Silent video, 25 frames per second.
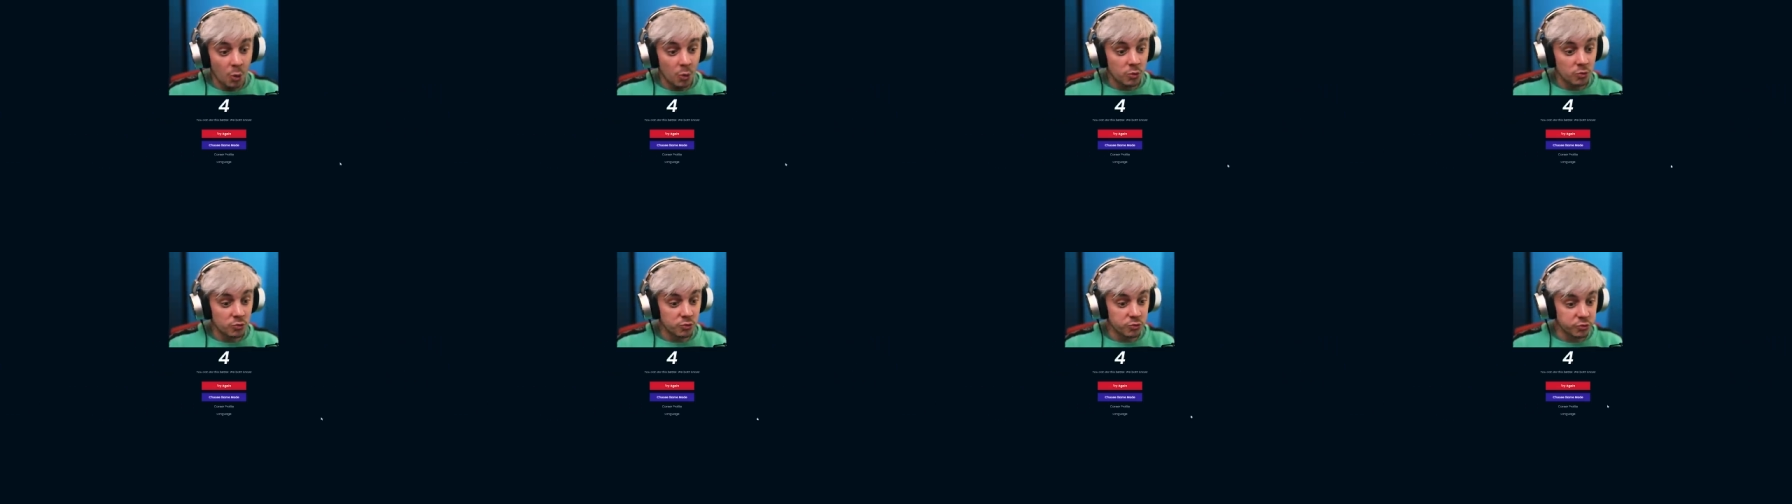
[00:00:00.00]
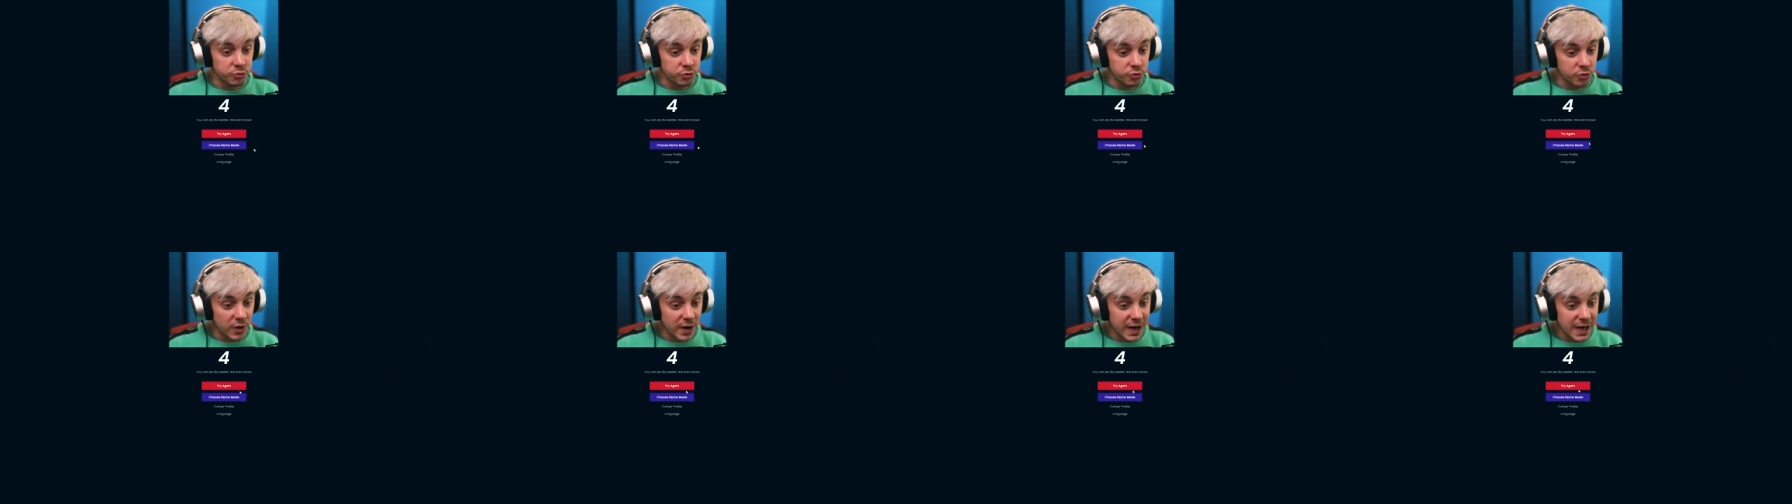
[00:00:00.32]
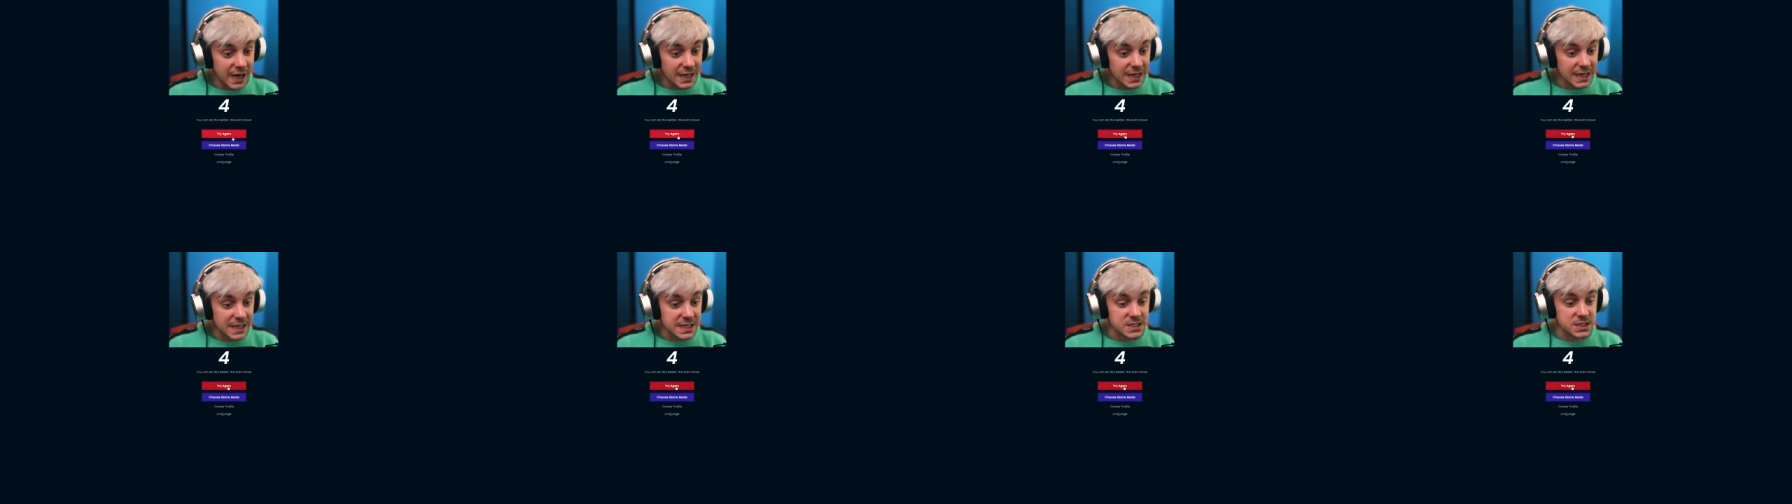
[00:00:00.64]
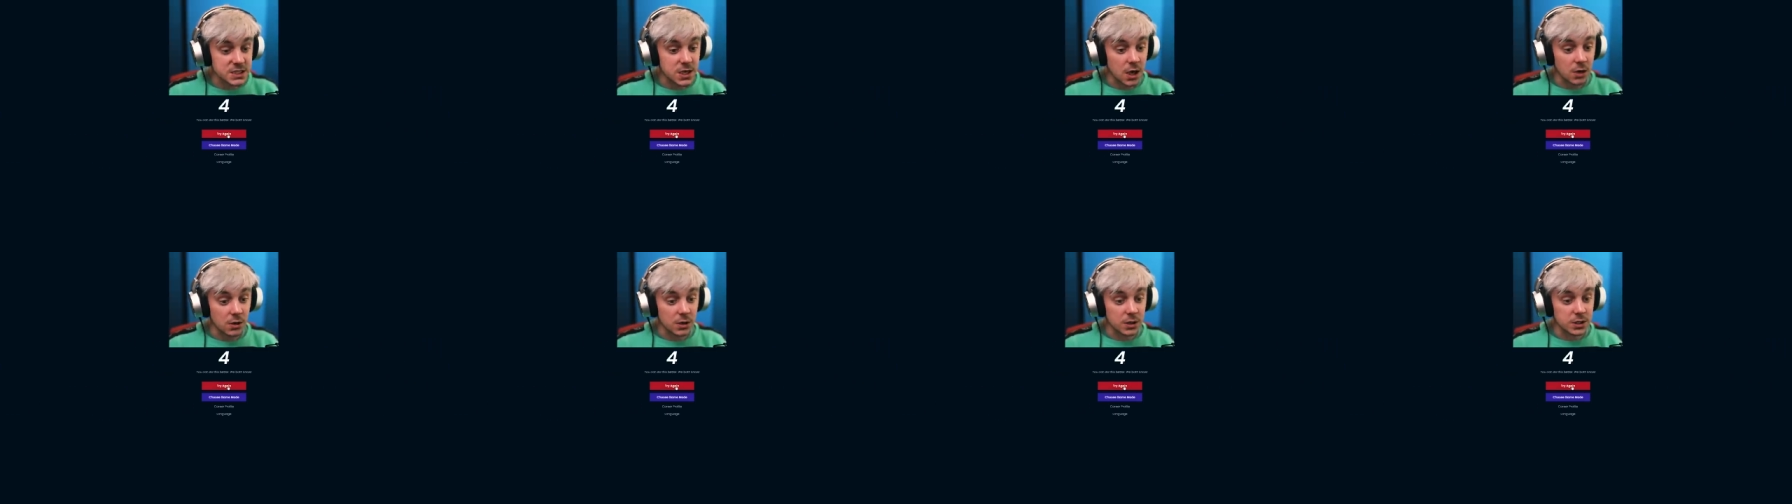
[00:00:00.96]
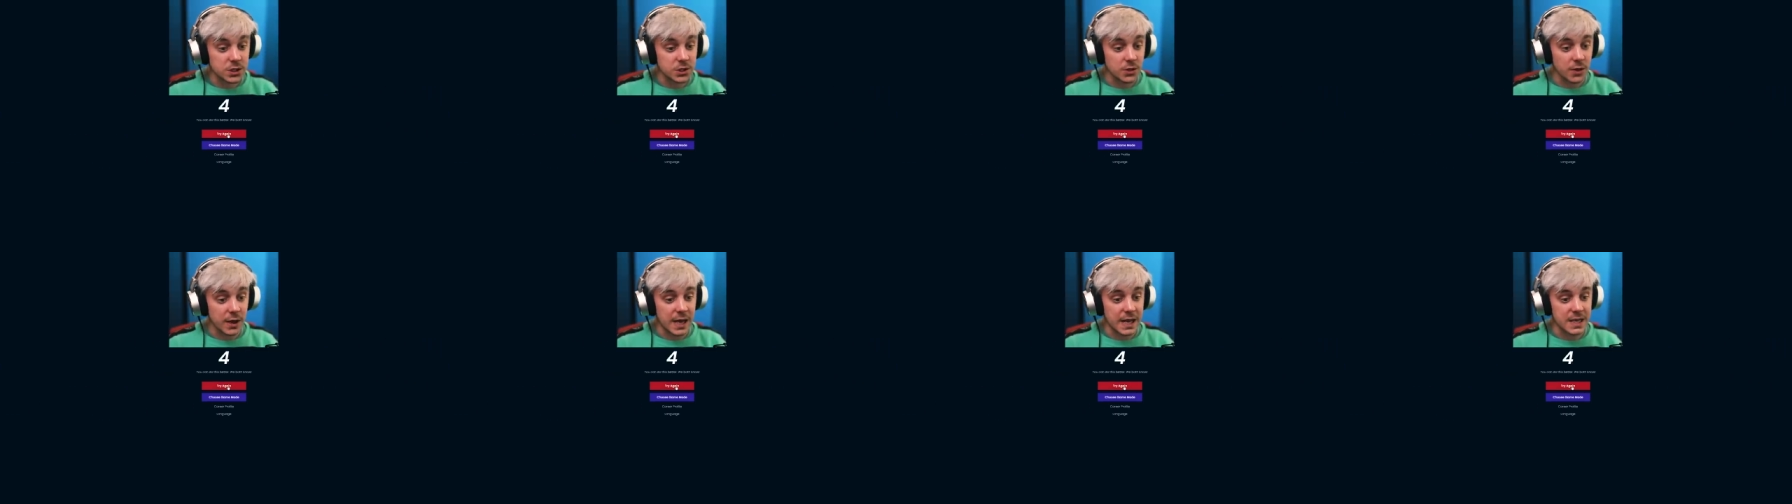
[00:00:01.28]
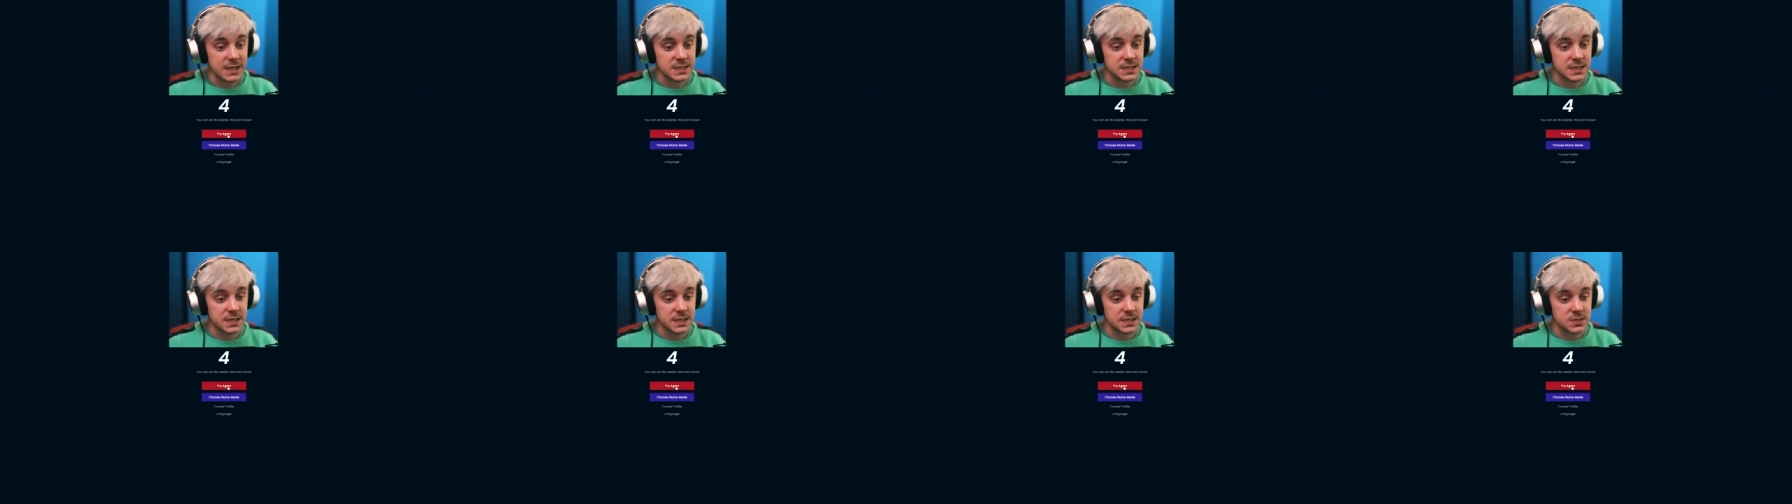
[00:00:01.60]
really? Scarlett
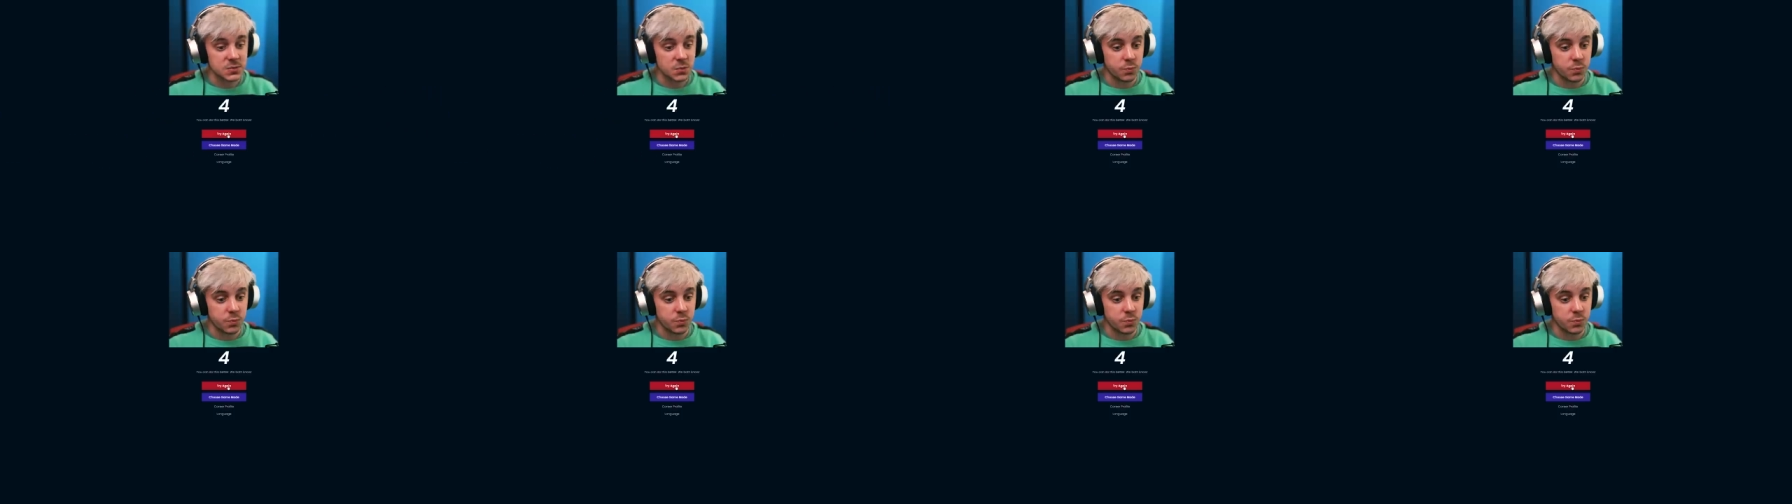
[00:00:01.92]
Johansson is